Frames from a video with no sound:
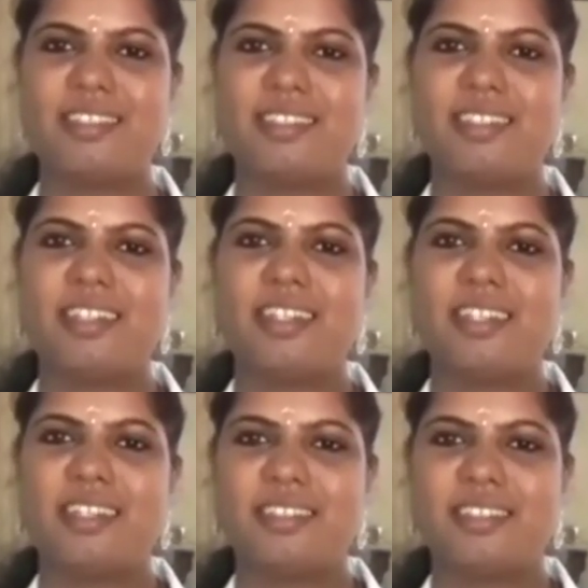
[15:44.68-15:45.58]

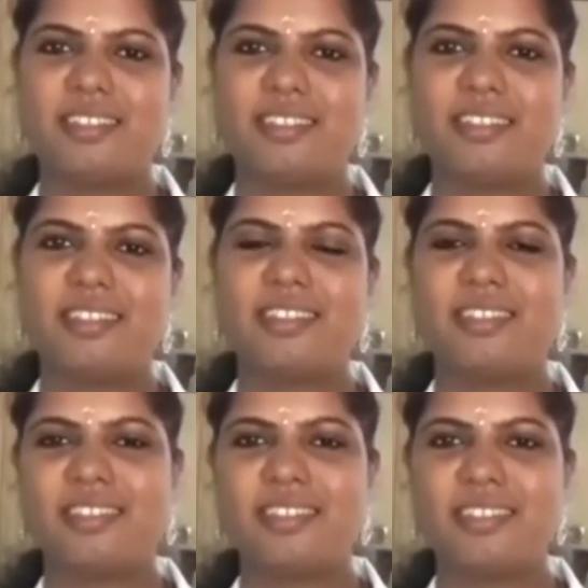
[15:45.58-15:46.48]
(silence)